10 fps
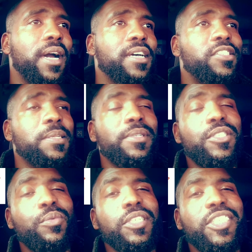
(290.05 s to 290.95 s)
uh, similar
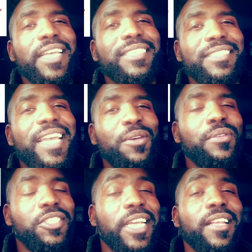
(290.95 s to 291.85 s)
to what Jay is Night
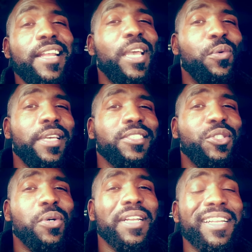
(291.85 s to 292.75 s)
Jay the Nightwing is doing.